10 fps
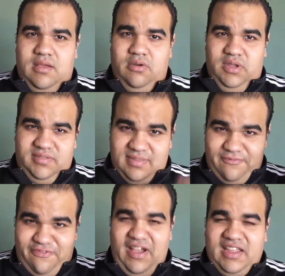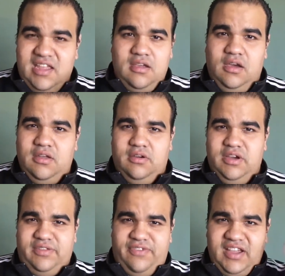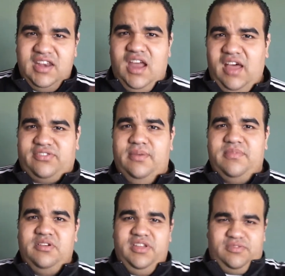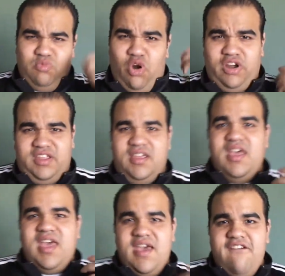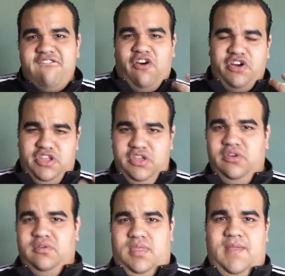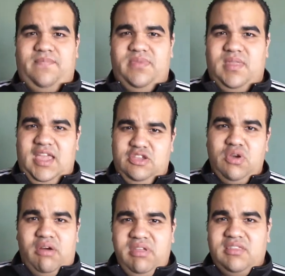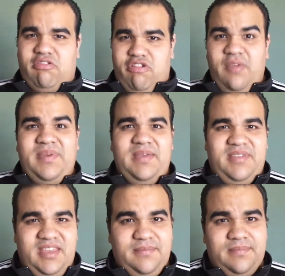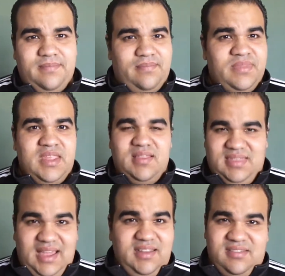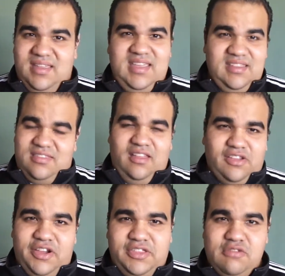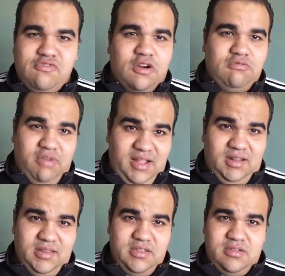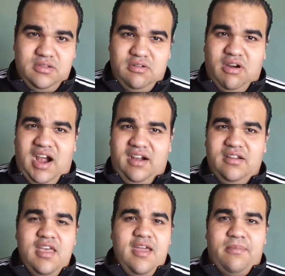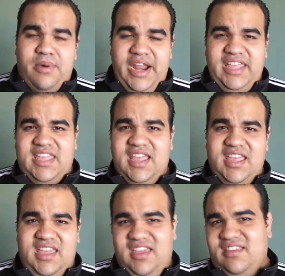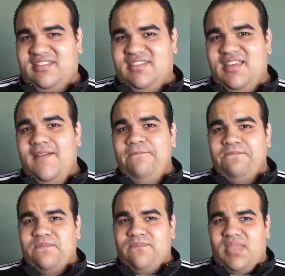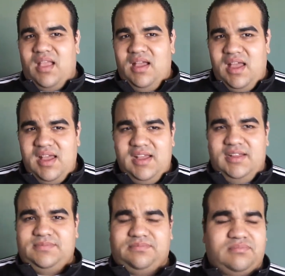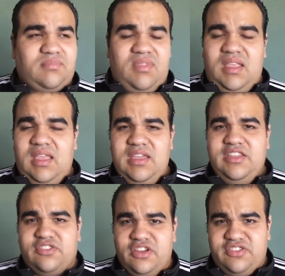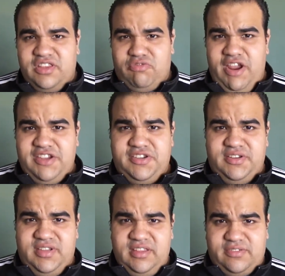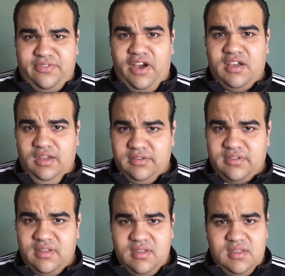who is fucking good, who is fucking awesome, who is working for you, and you are interrupting him, he's not going to work well. You are breaking his concentration, his focus.